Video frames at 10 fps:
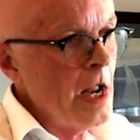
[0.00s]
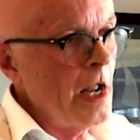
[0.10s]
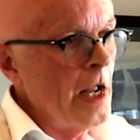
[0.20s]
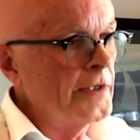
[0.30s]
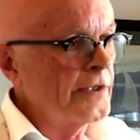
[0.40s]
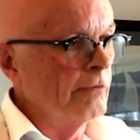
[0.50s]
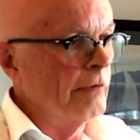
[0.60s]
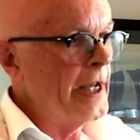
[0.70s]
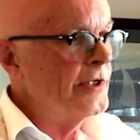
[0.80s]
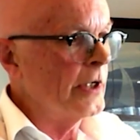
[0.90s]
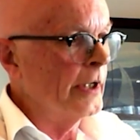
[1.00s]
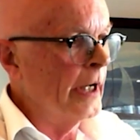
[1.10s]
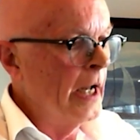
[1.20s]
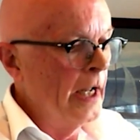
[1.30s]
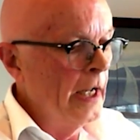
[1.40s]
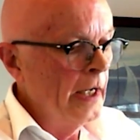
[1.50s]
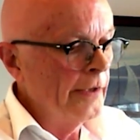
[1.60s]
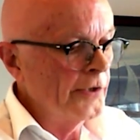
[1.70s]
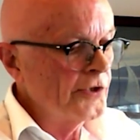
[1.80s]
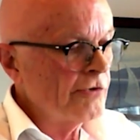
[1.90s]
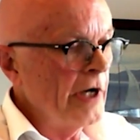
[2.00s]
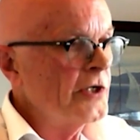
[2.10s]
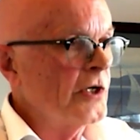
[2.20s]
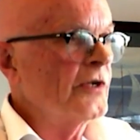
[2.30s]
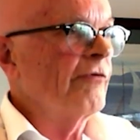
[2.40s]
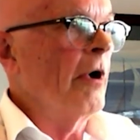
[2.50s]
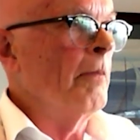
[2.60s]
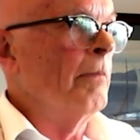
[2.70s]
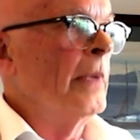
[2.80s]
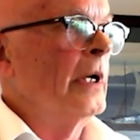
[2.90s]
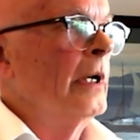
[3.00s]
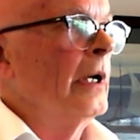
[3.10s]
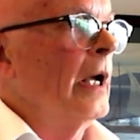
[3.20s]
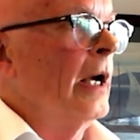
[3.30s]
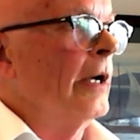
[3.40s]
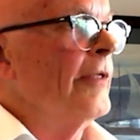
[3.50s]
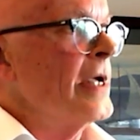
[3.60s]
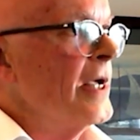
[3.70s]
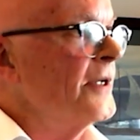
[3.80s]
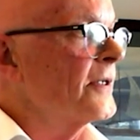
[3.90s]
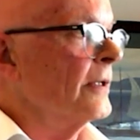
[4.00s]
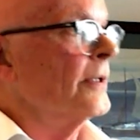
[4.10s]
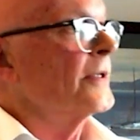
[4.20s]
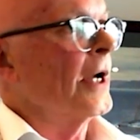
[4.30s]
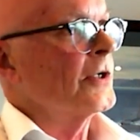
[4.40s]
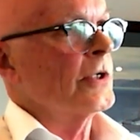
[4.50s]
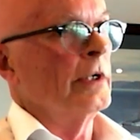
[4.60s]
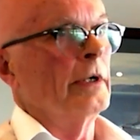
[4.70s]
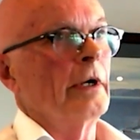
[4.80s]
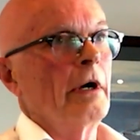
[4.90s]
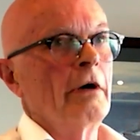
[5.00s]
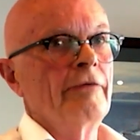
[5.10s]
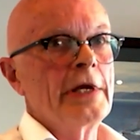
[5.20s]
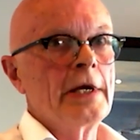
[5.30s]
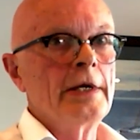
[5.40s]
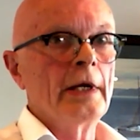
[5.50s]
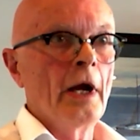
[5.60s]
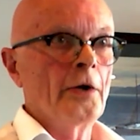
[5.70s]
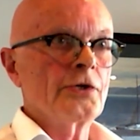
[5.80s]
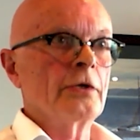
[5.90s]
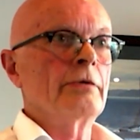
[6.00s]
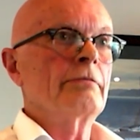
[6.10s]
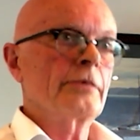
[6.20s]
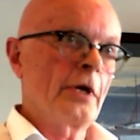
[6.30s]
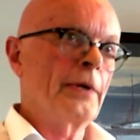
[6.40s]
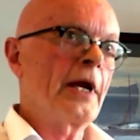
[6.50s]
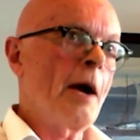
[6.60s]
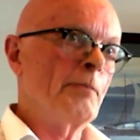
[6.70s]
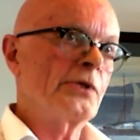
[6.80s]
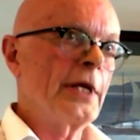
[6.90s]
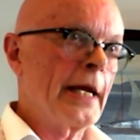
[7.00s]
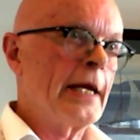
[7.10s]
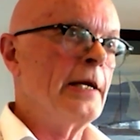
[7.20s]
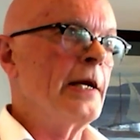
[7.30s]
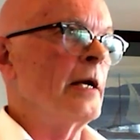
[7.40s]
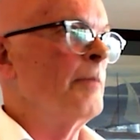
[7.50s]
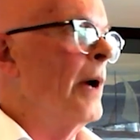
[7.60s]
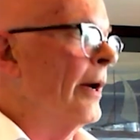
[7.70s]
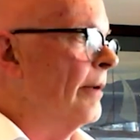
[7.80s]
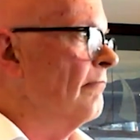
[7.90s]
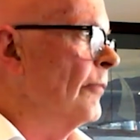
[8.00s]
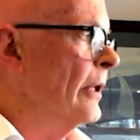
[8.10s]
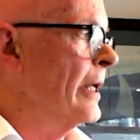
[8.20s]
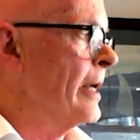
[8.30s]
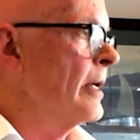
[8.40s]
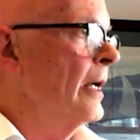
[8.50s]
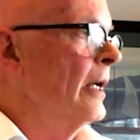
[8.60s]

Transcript: it's a region that stretches from the eastern section of the Indian Ocean, so encompassing India, but really